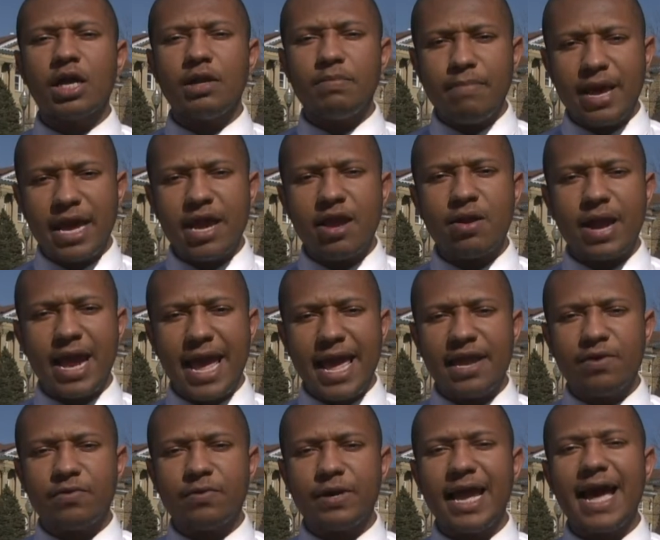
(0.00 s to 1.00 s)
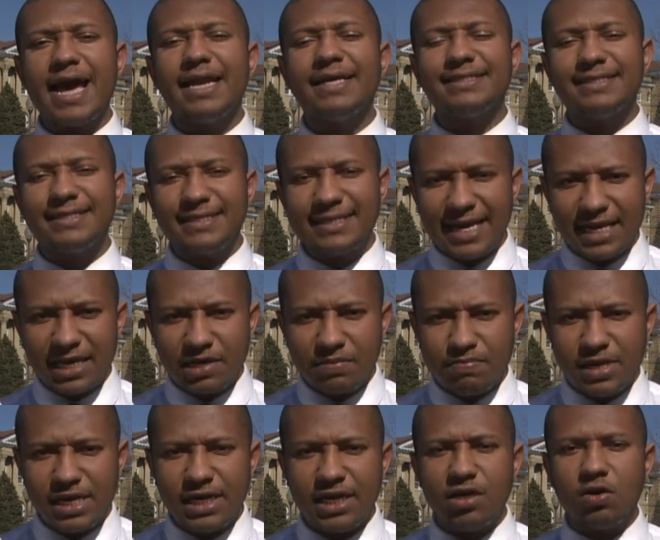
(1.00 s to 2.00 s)
and Mayor Akri had a
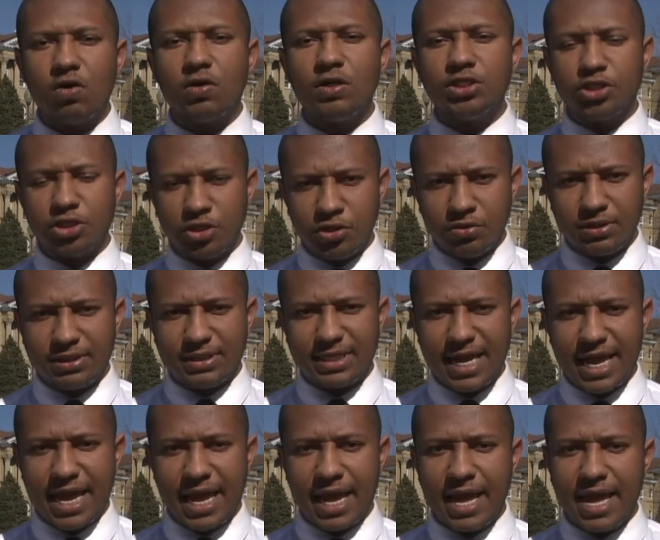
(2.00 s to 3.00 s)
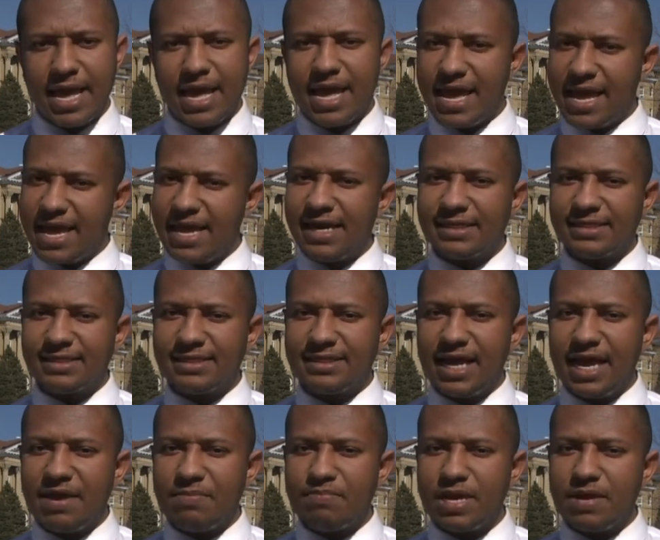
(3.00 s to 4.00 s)
second meeting on Tuesday. In a
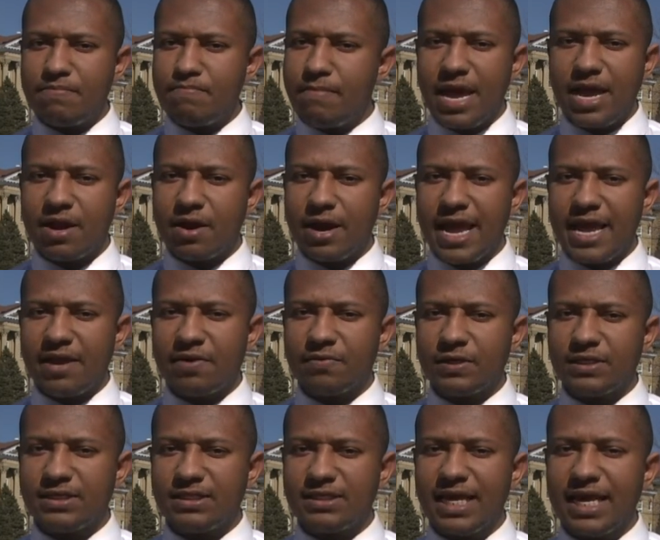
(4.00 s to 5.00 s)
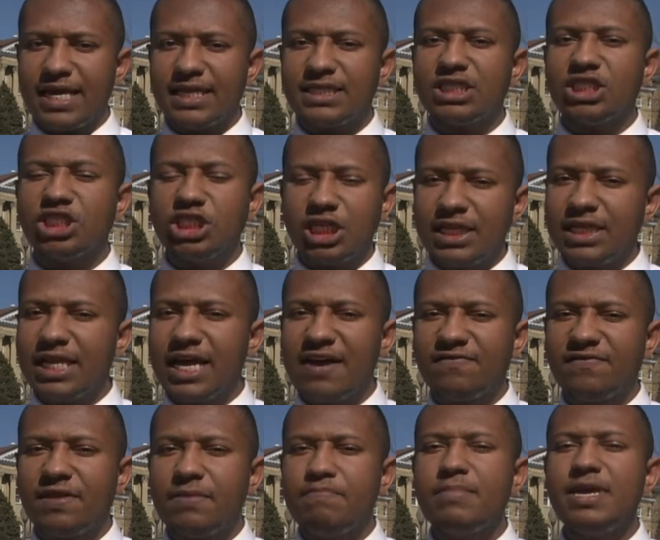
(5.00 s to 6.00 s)
statement, Mayor Akri says she
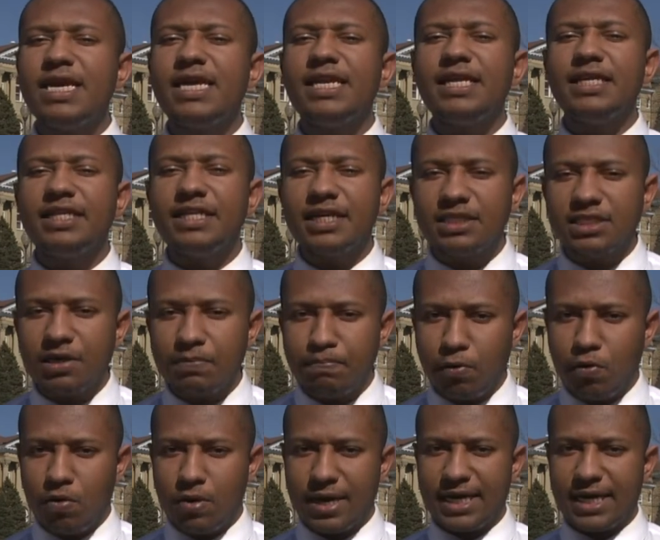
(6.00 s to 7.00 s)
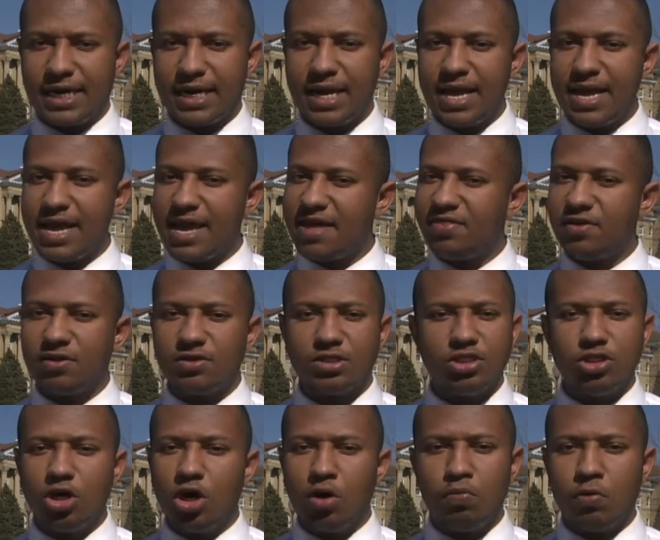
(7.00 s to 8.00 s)
left the meeting disappointed and
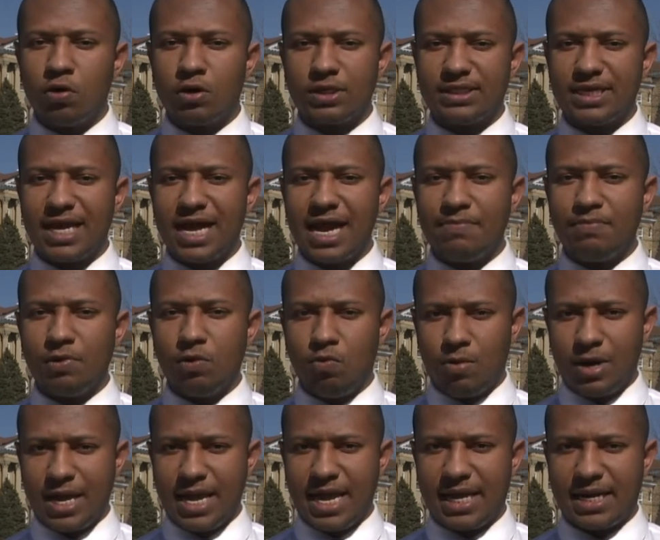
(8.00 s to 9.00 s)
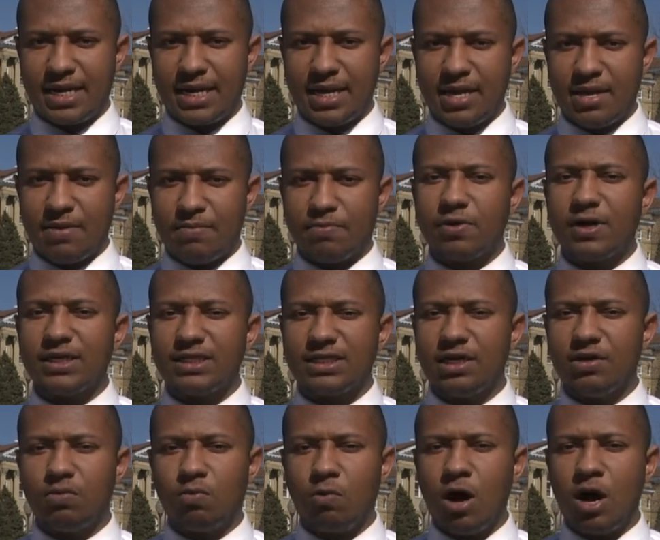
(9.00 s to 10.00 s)
there's no more time to wait.
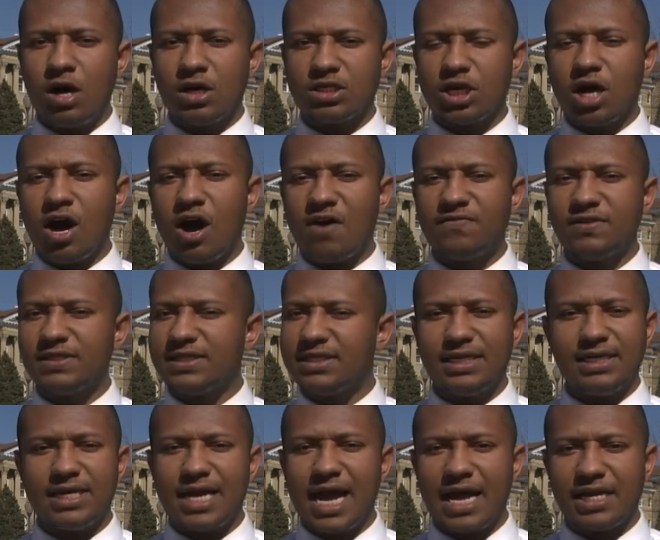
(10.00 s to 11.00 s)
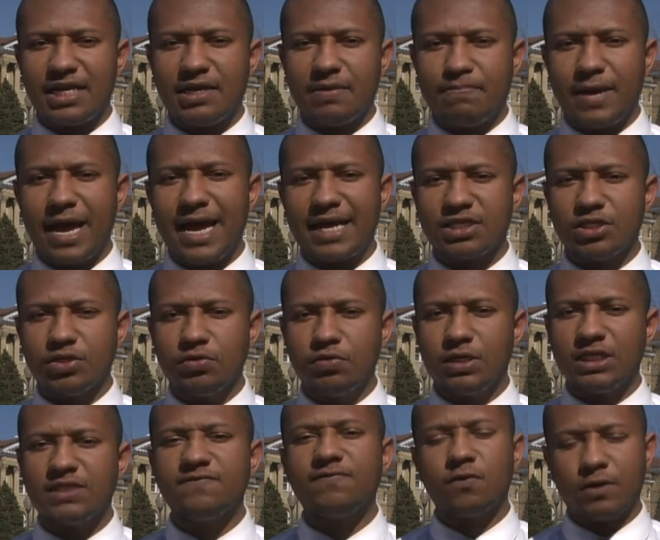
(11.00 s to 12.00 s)
President Wong's office did not get back to
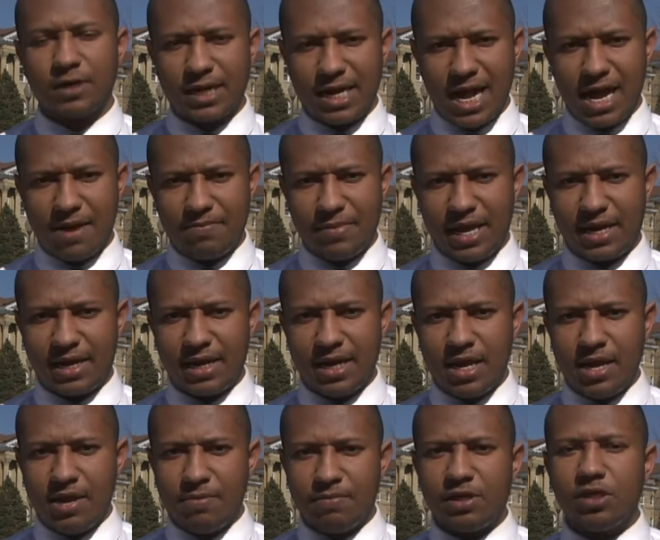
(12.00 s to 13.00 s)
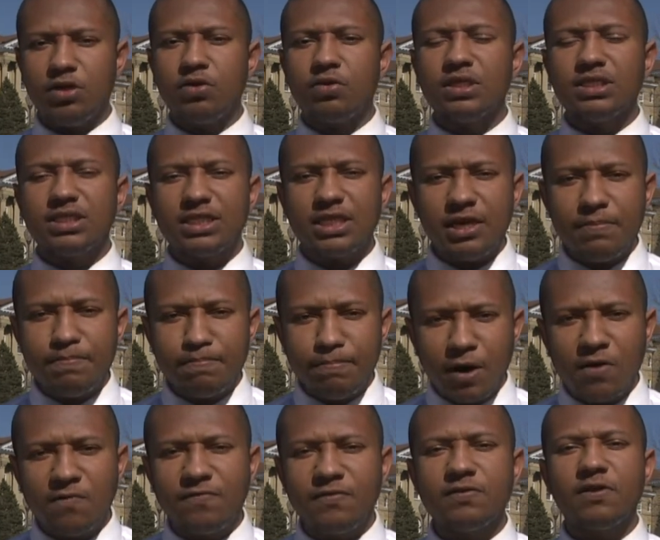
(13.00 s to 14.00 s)
us for comment. But you can see
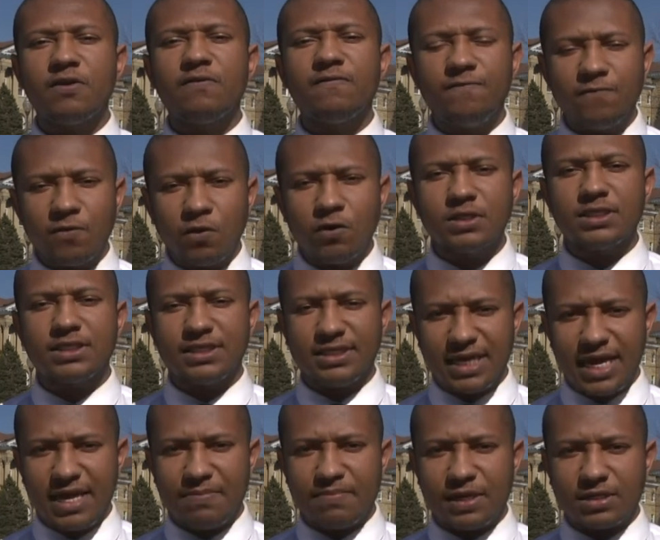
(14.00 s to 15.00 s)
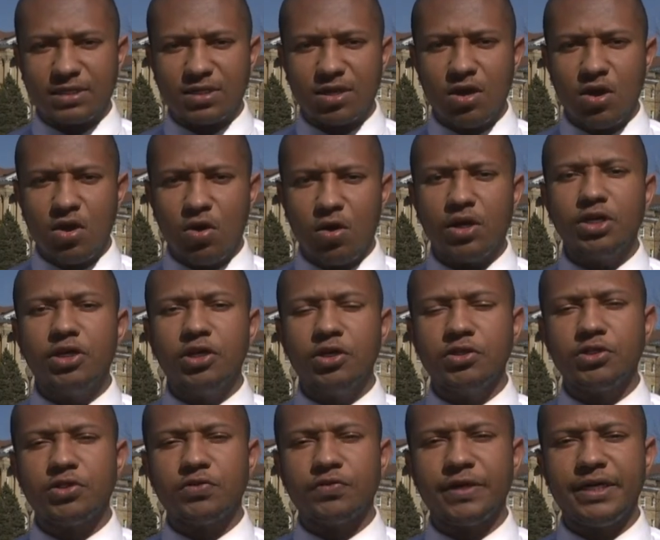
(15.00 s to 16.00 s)
both of their full statements on
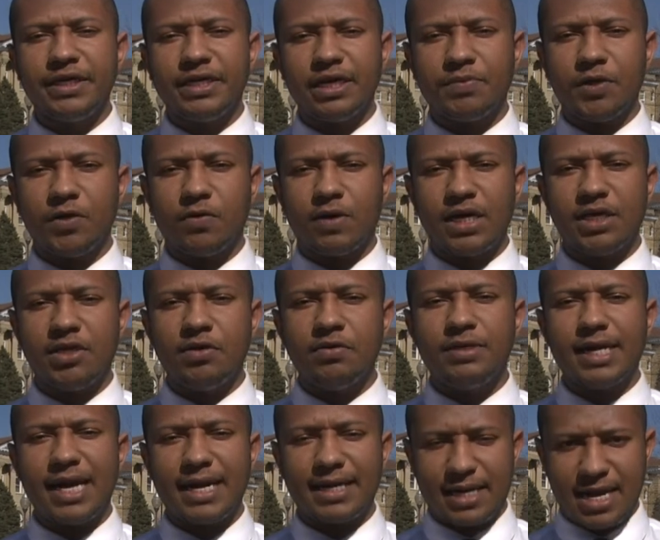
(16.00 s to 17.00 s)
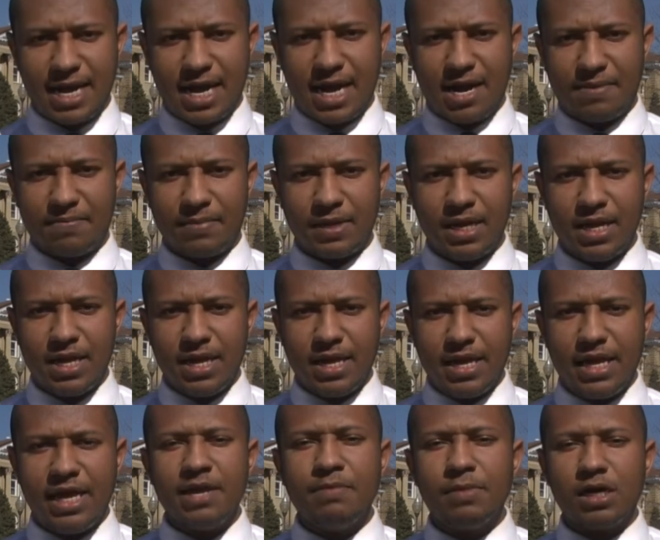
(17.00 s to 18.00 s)
News3WIU.com.
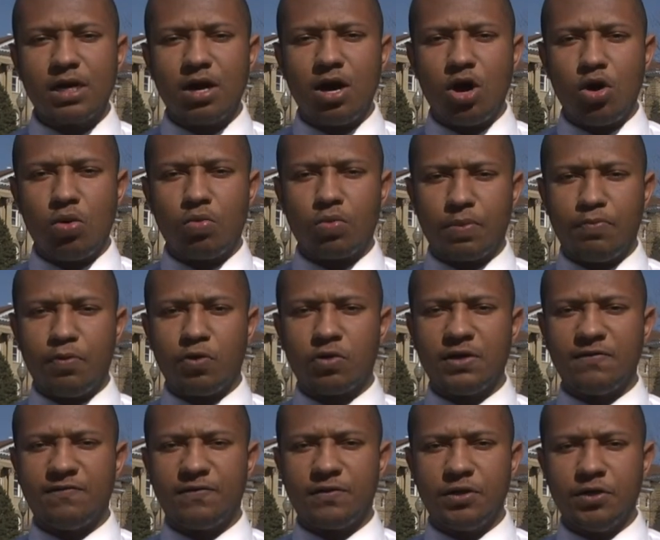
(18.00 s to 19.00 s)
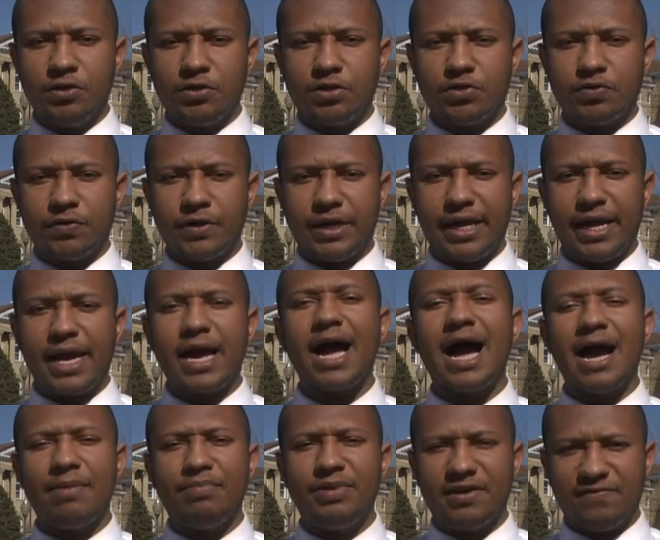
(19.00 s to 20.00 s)
In Macomb, reporting for News 3,
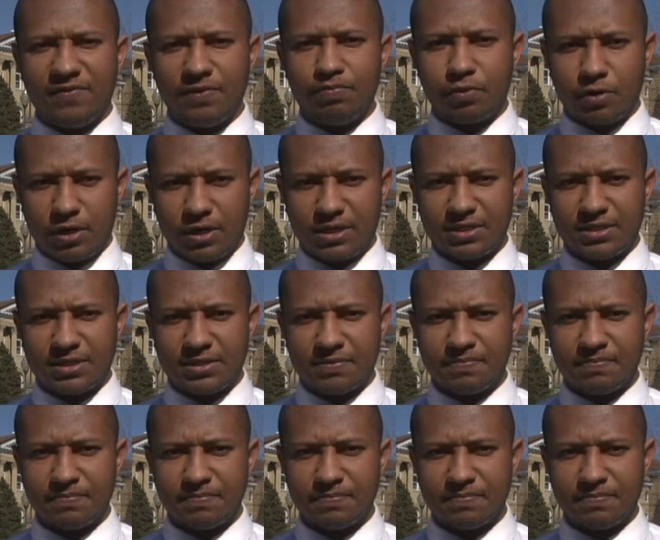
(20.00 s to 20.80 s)
I'm Devin Brooks.